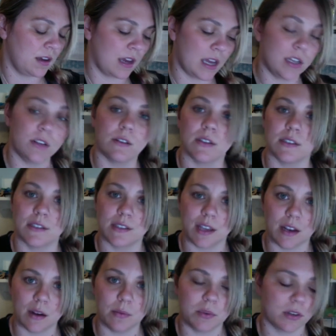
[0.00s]
and you could
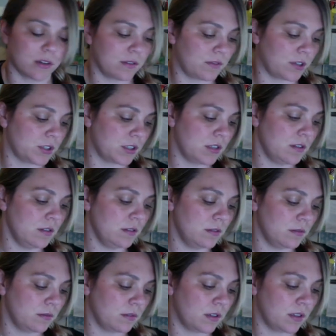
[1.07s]
set up your conversion
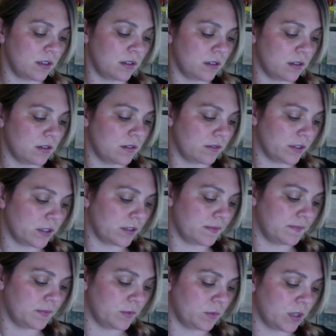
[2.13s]
one over
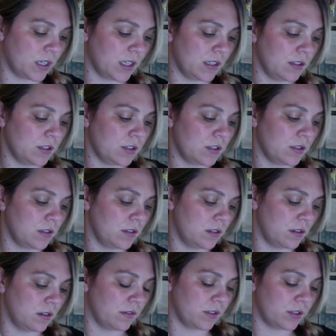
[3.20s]
one inch
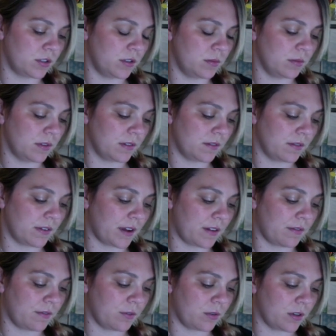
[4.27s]
over
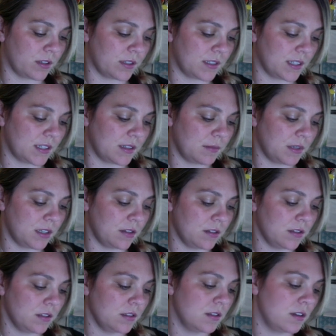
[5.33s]
2.54
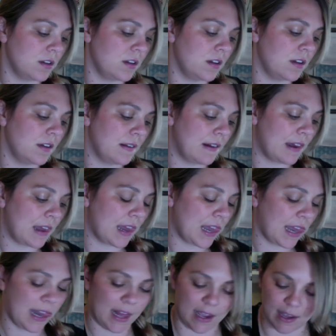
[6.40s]
centimeters,
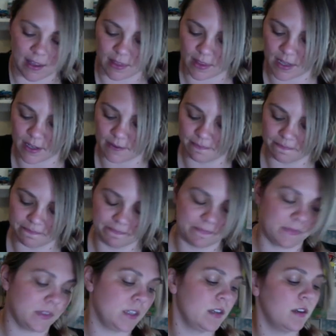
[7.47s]
and then
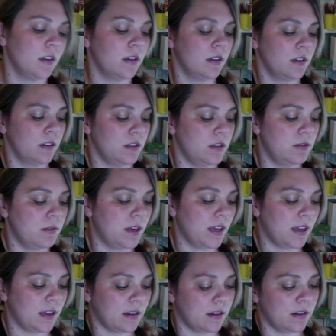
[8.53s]
you
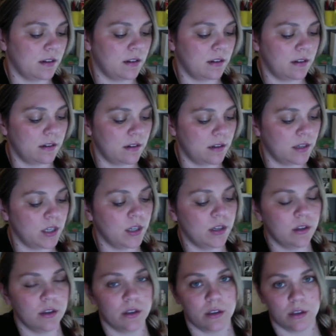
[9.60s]
can
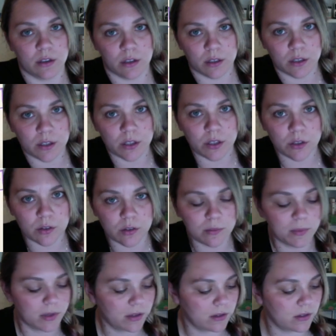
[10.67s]
cube
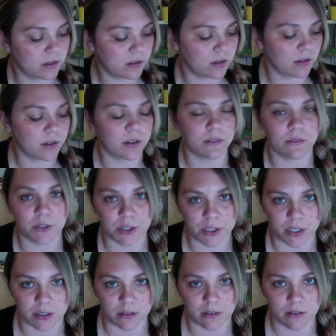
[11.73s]
your
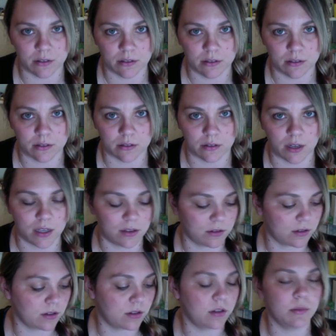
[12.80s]
conversion. Okay, you
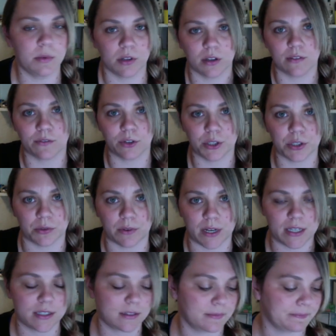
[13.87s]
can cube your conversion
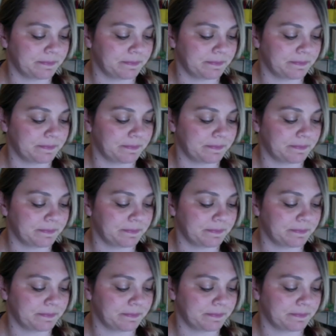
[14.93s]
rate.